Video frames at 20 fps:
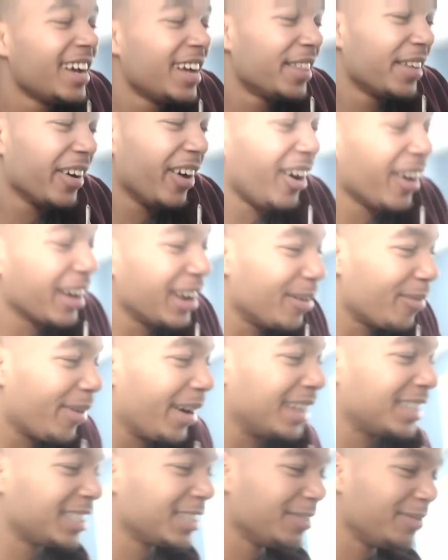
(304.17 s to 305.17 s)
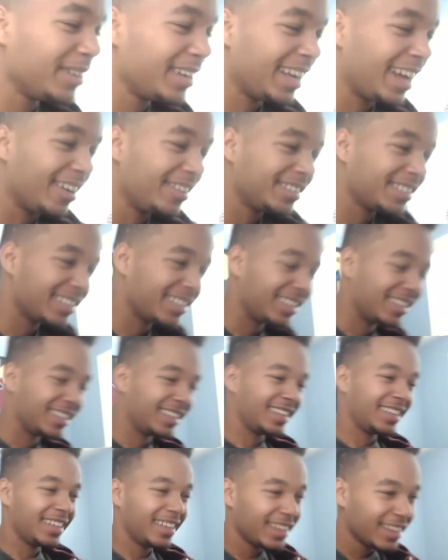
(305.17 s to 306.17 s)
They're all gonna press him, and now he's gonna
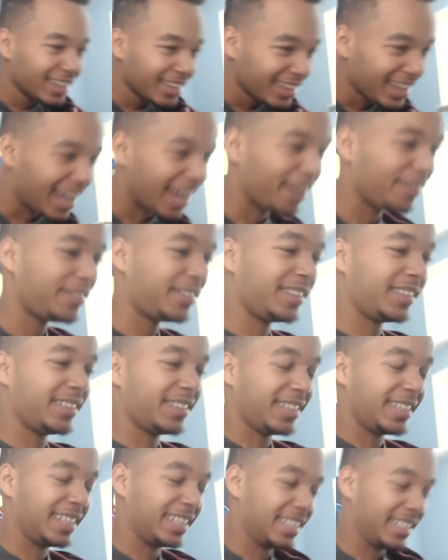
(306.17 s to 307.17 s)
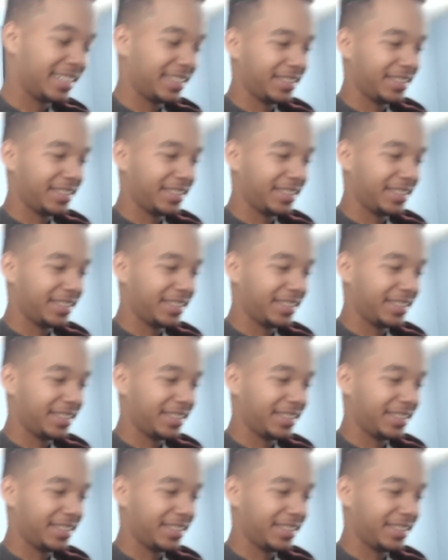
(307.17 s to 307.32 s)
have to